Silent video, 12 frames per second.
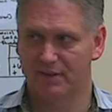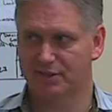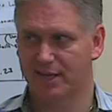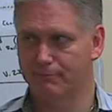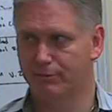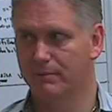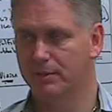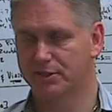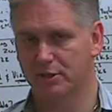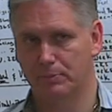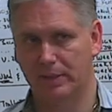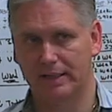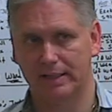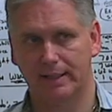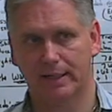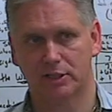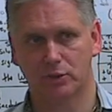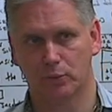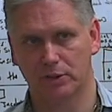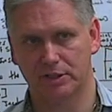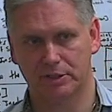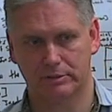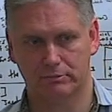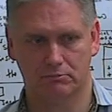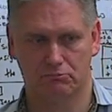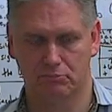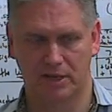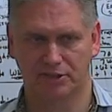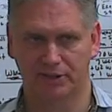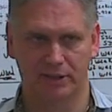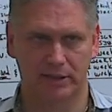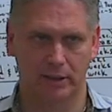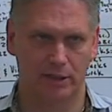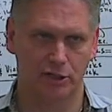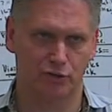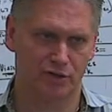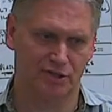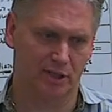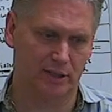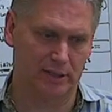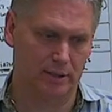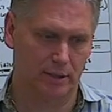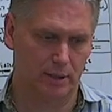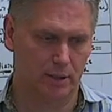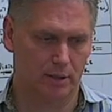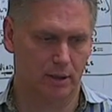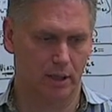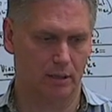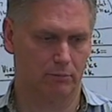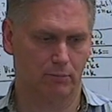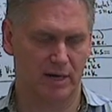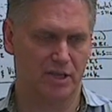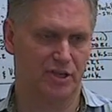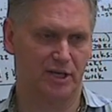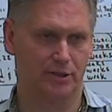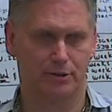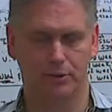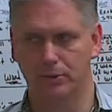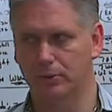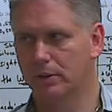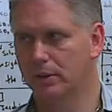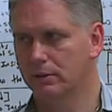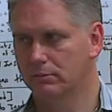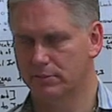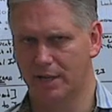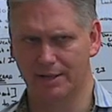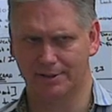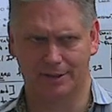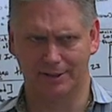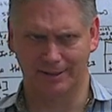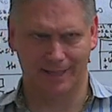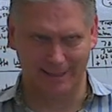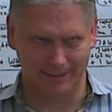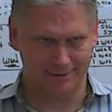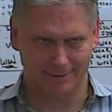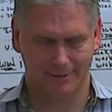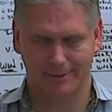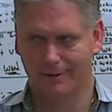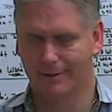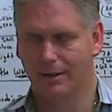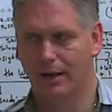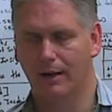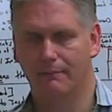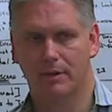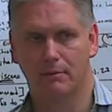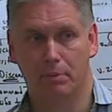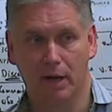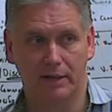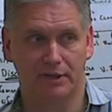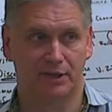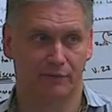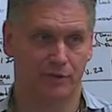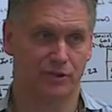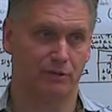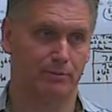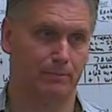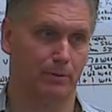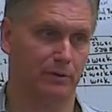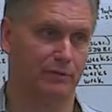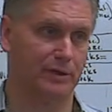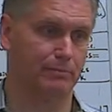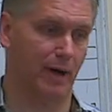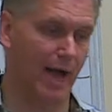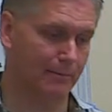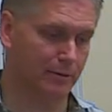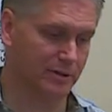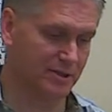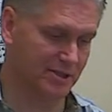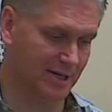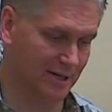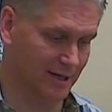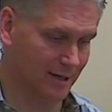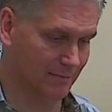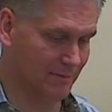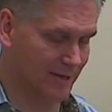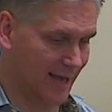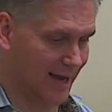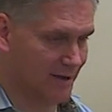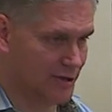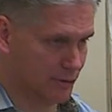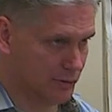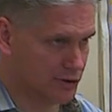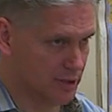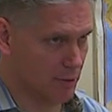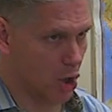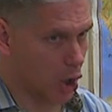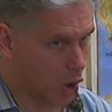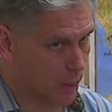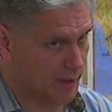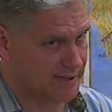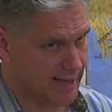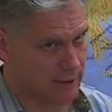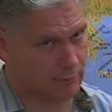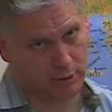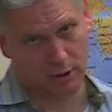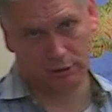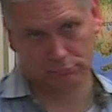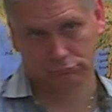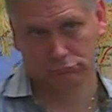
the same premise of being against what is basically an intrinsically right thing to do, not done in hate. But the difference of people of the Bible is that, yeah, Jerusalem always had a wall.